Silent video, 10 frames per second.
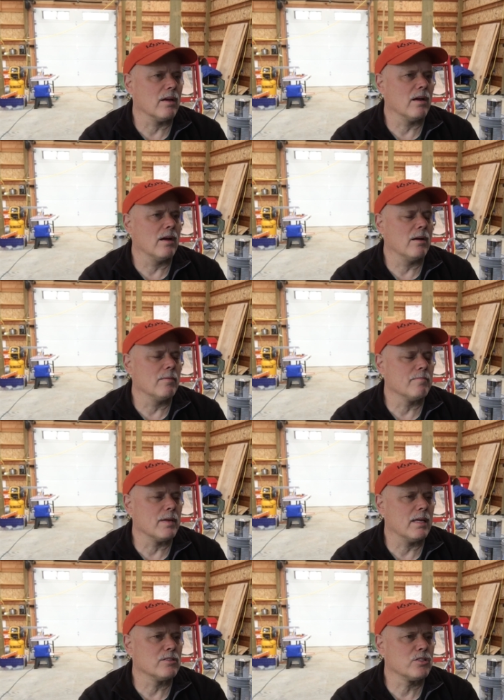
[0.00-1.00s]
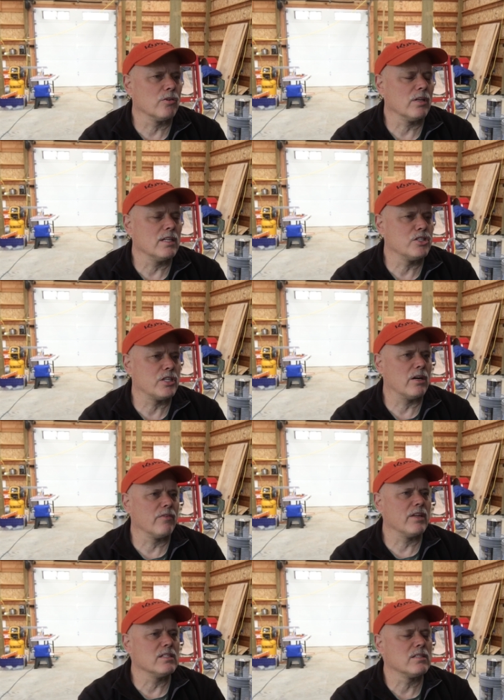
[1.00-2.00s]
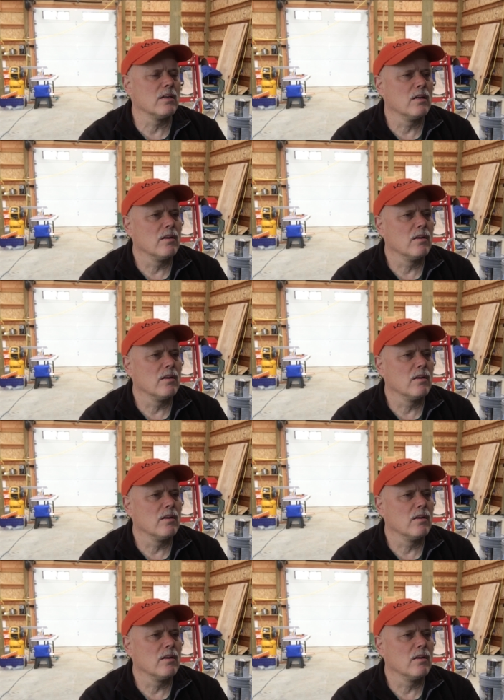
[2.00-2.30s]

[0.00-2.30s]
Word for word: um, and certainly share these